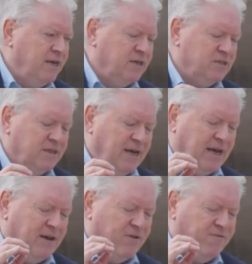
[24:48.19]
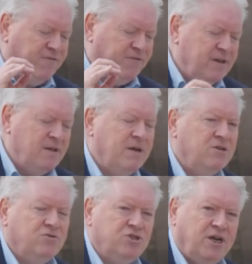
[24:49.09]
is having
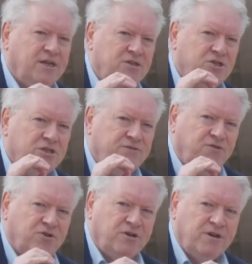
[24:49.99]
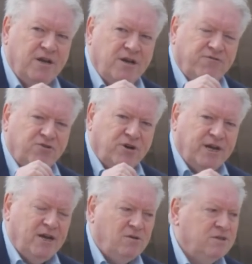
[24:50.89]
fundamental challenges for our
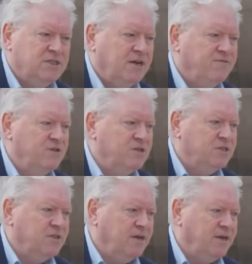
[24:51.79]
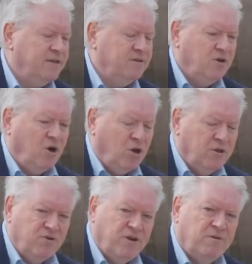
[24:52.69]
health service and all
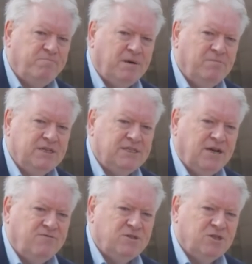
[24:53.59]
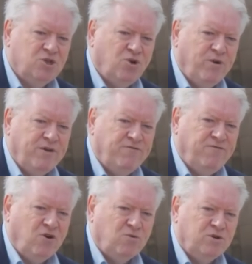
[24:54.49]
of our other public services going
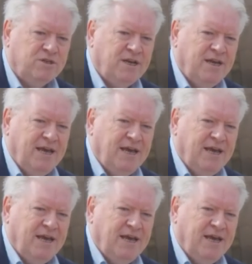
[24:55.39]
forward.